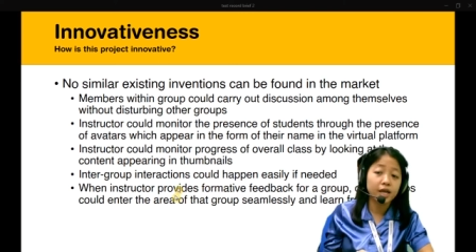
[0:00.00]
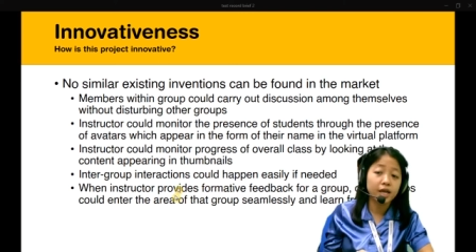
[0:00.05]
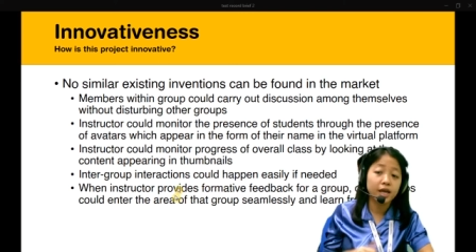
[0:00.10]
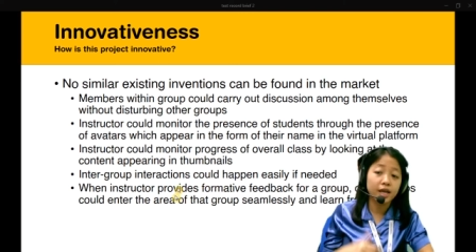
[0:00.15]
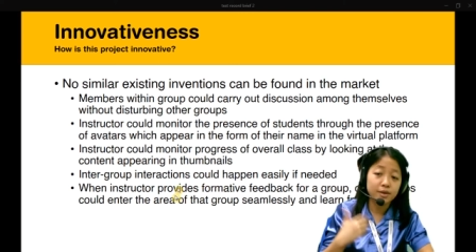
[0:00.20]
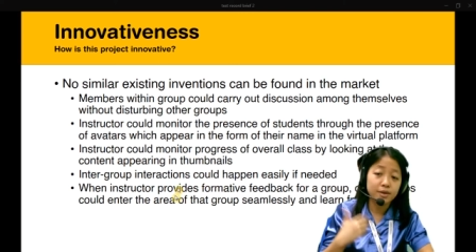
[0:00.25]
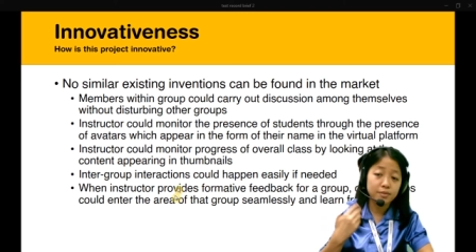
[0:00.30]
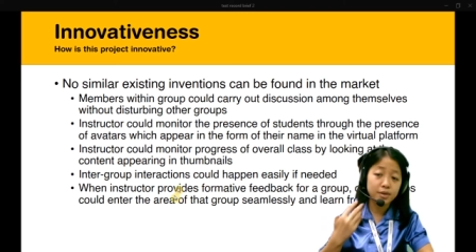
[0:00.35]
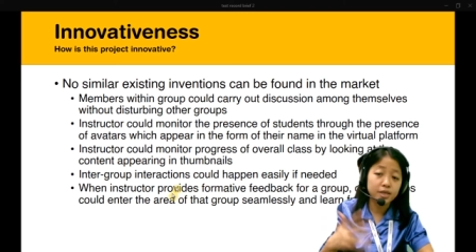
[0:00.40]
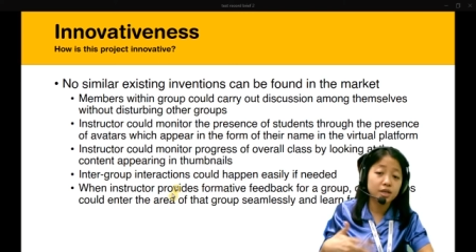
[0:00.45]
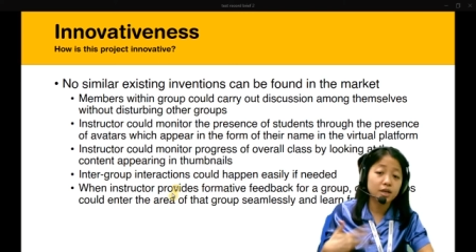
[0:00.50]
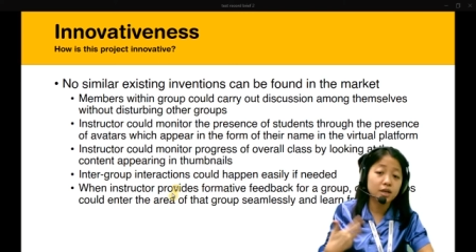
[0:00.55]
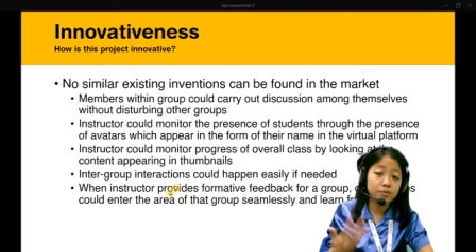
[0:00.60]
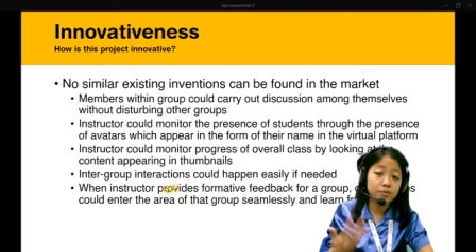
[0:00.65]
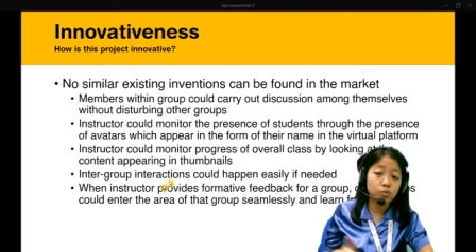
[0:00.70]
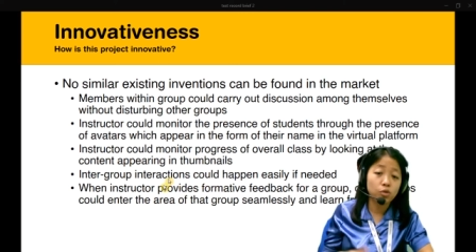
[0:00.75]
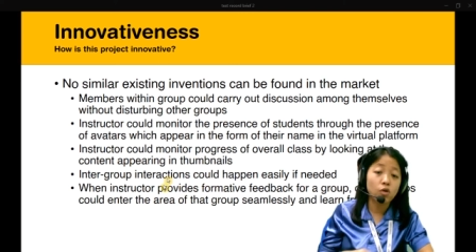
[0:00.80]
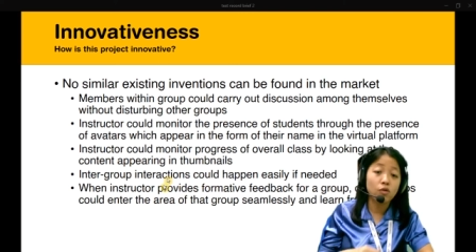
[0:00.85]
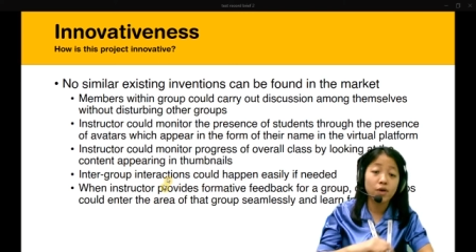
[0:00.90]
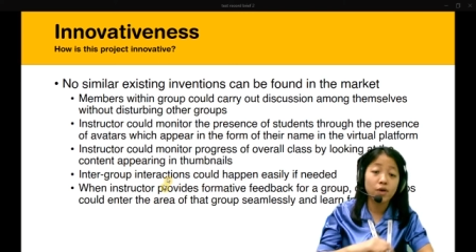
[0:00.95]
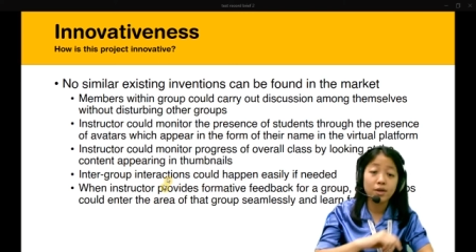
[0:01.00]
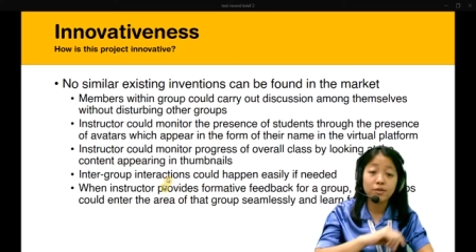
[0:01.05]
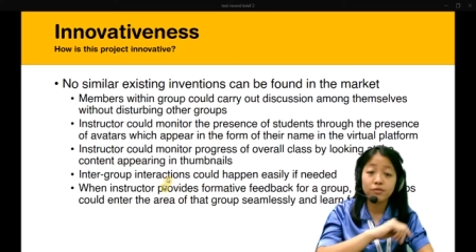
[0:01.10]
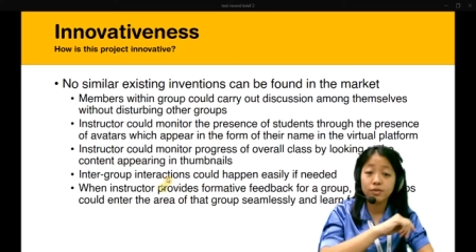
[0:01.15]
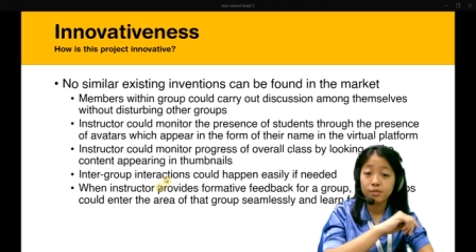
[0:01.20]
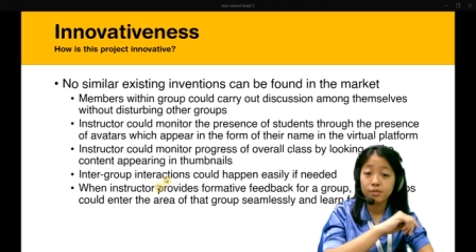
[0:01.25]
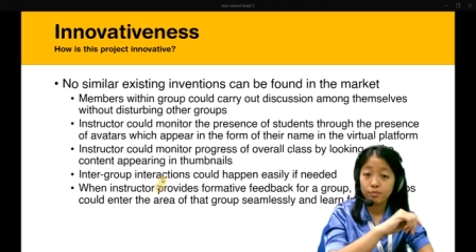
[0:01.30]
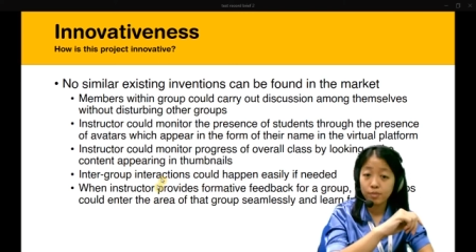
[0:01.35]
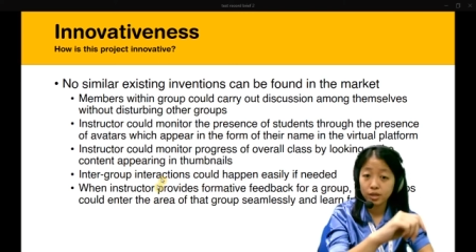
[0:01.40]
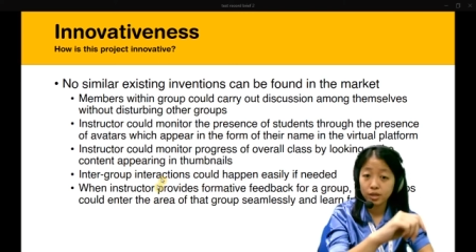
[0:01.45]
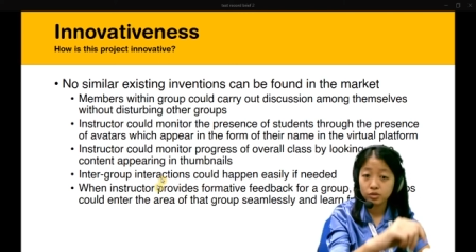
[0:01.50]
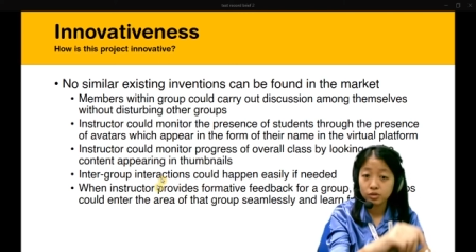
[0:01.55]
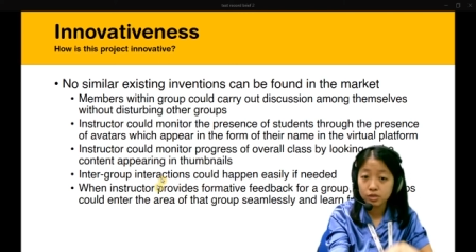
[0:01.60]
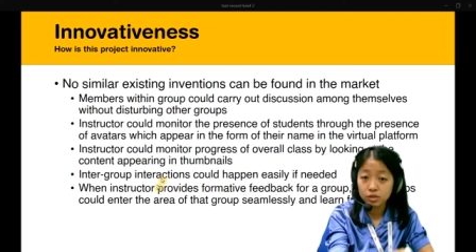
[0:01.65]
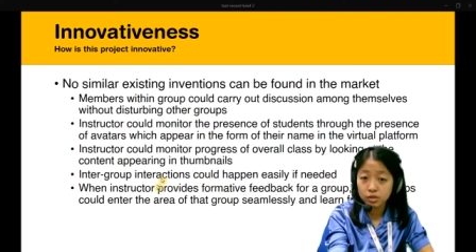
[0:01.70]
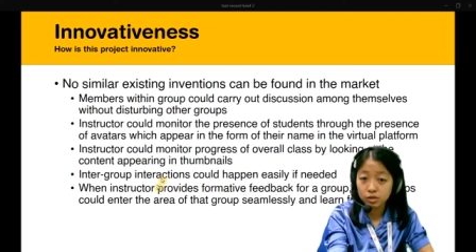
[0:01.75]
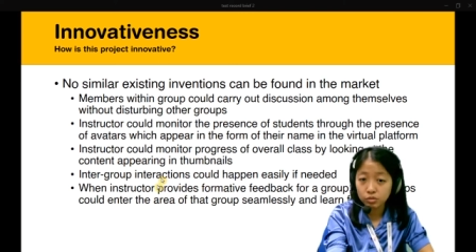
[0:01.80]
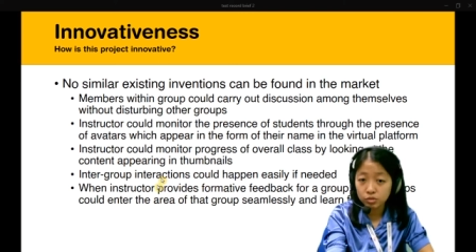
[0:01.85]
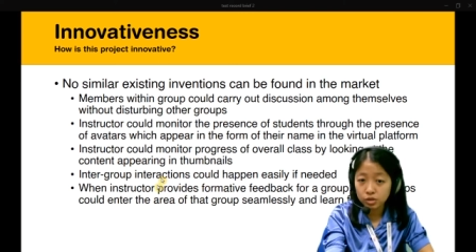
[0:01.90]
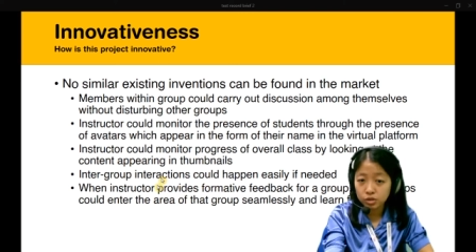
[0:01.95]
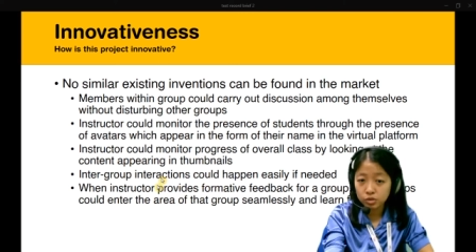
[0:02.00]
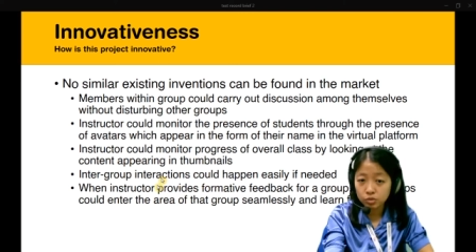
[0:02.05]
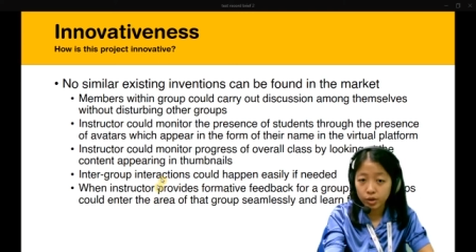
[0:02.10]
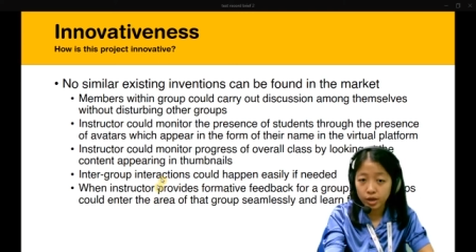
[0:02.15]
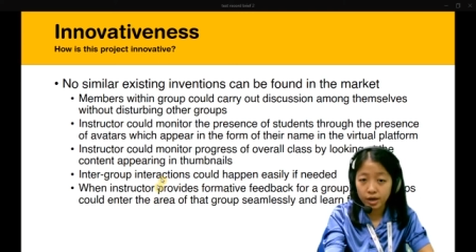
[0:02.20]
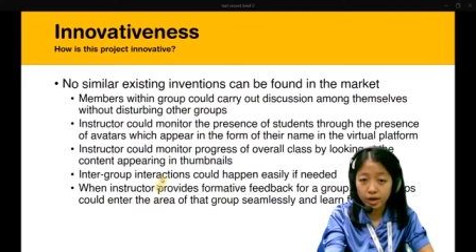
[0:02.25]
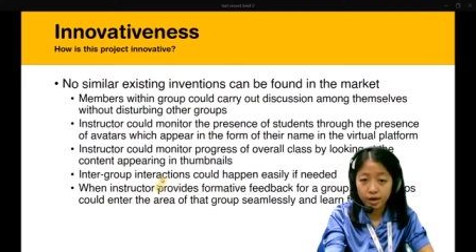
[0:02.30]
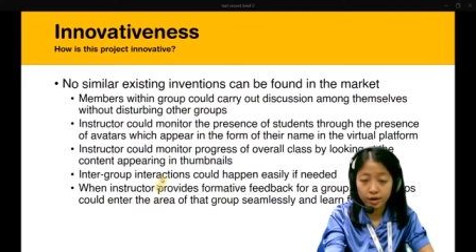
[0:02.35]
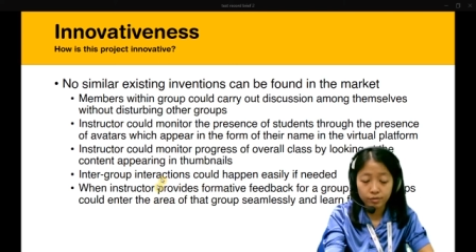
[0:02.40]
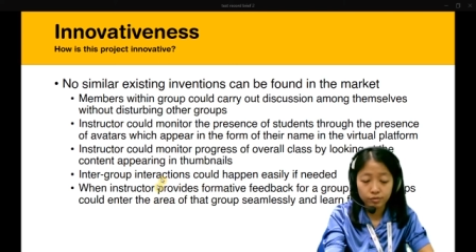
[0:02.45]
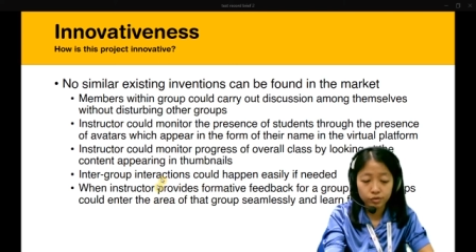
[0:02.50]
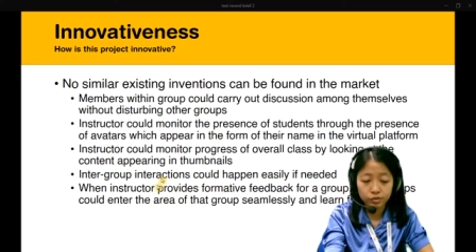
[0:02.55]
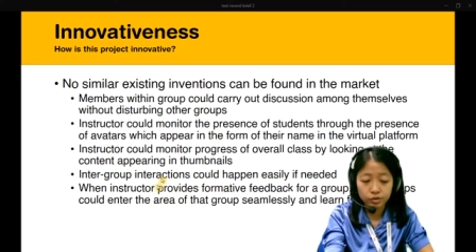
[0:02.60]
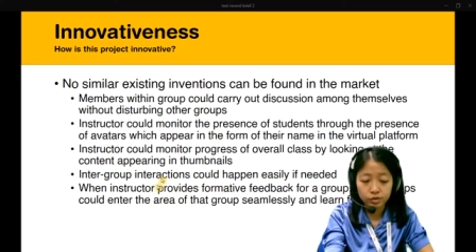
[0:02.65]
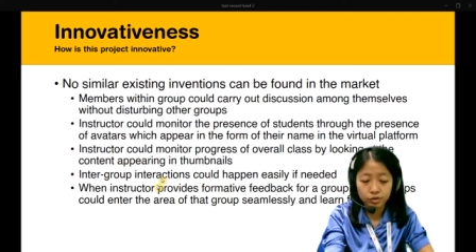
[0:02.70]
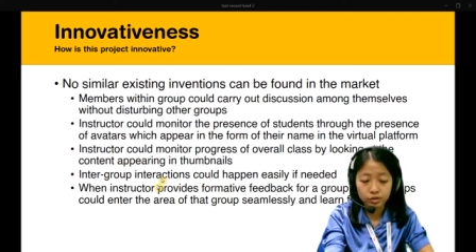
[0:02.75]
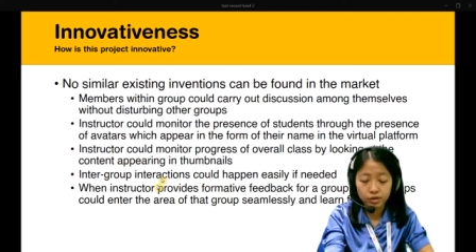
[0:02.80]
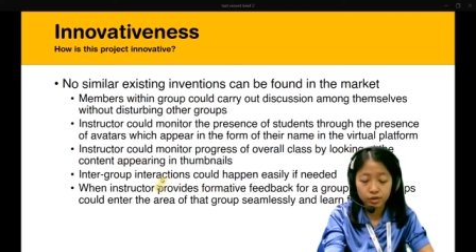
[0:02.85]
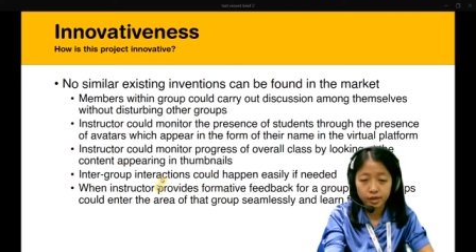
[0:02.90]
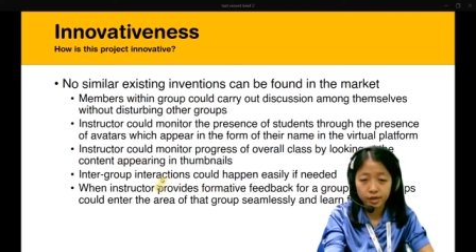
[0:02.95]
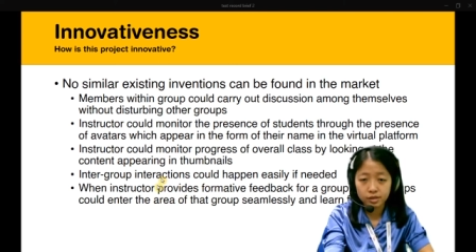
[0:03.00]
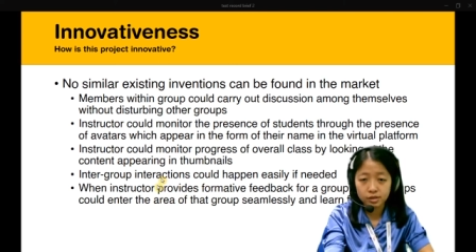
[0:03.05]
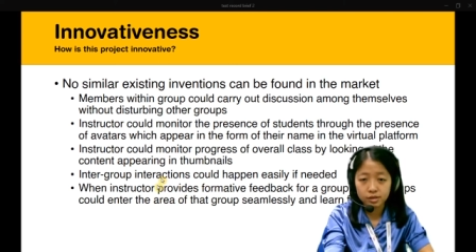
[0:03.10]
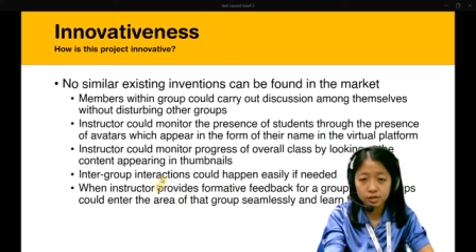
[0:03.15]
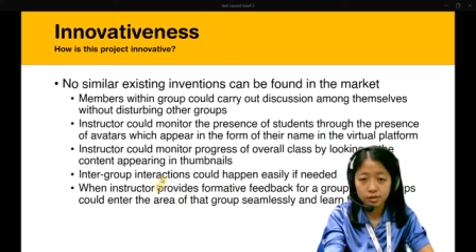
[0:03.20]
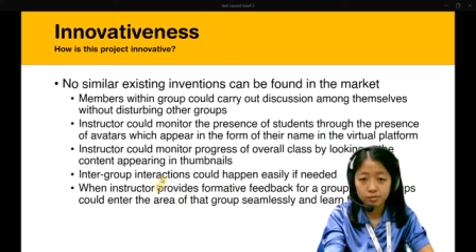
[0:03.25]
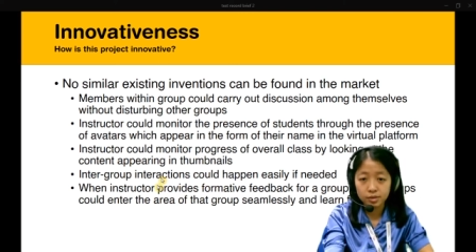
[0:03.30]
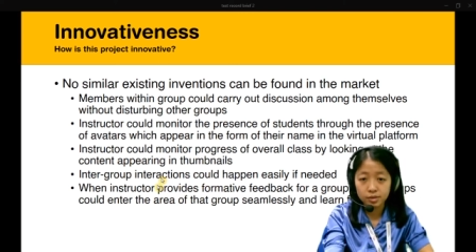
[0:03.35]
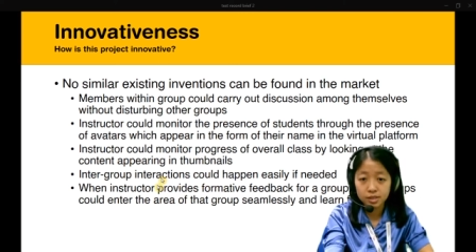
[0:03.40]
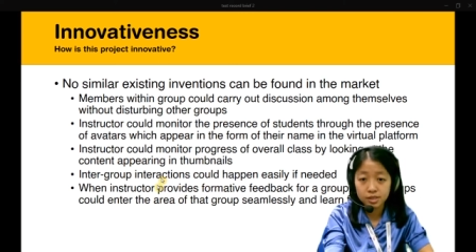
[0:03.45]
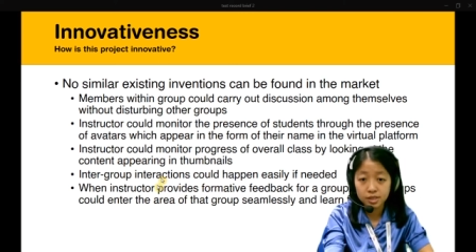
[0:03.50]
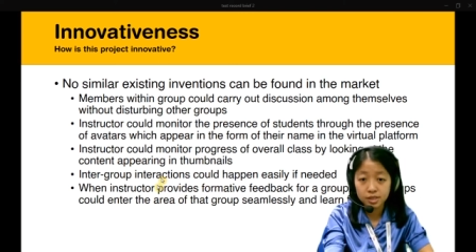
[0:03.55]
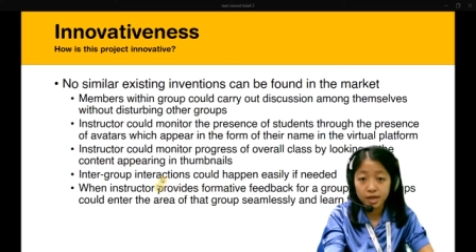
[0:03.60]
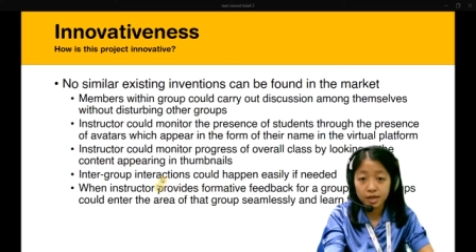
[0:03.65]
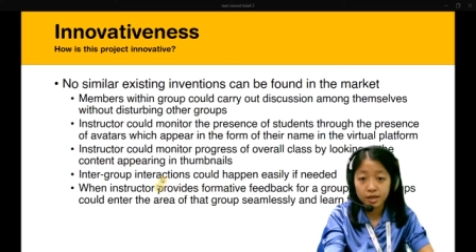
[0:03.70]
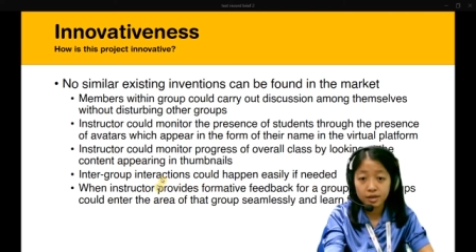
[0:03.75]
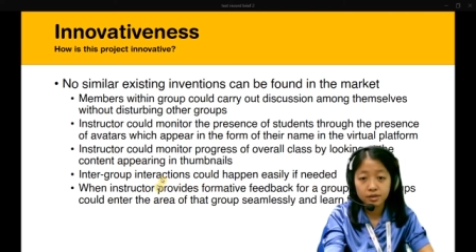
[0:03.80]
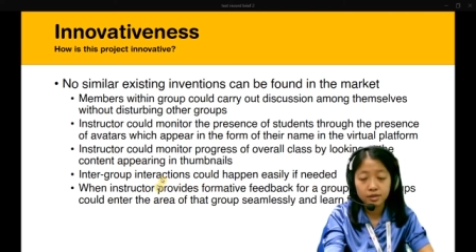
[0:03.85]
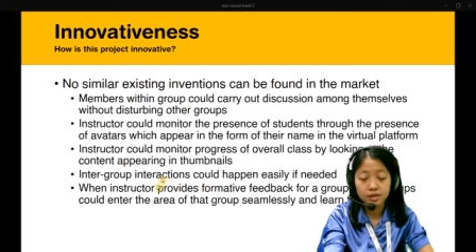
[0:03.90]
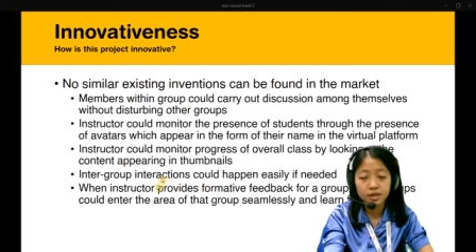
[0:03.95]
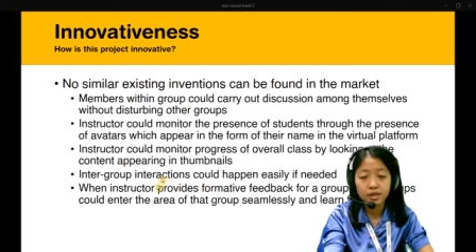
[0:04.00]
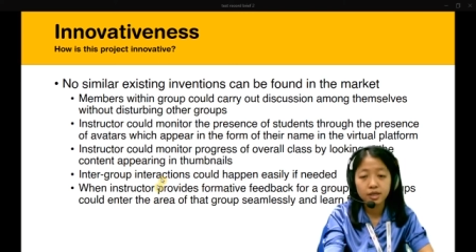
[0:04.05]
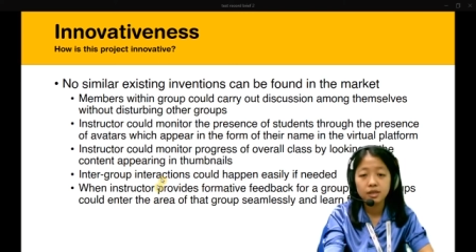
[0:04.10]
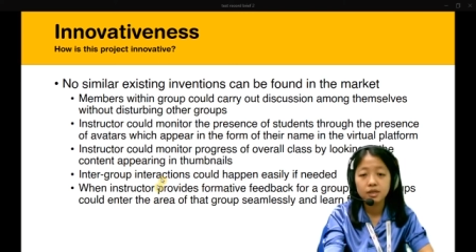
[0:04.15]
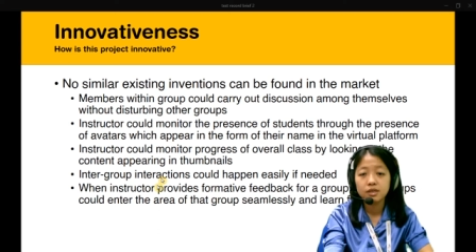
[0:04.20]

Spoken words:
immediately provide feedback to the students whenever there's a mistake, okay?